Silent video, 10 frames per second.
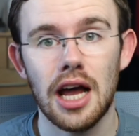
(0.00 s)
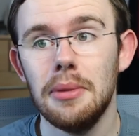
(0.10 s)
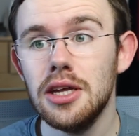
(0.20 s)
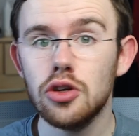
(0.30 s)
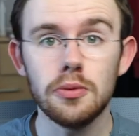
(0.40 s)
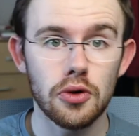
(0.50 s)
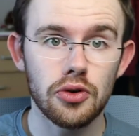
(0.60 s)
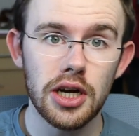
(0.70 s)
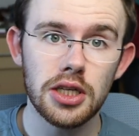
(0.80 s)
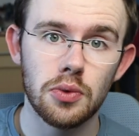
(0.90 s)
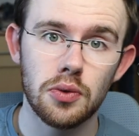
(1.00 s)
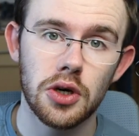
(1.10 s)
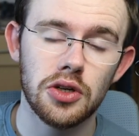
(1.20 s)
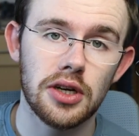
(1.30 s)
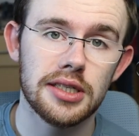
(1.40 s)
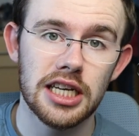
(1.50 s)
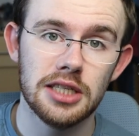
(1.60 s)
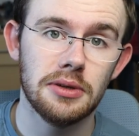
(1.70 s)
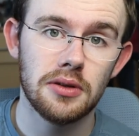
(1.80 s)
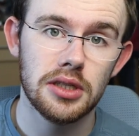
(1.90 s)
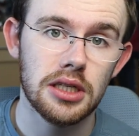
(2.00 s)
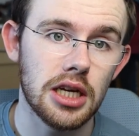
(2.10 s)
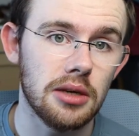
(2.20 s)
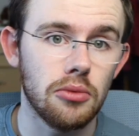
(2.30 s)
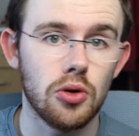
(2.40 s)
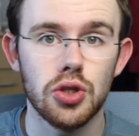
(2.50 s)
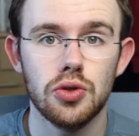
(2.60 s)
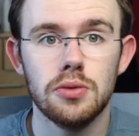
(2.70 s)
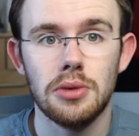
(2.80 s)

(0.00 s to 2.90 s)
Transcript: I made good progress with working on accessibility in modules,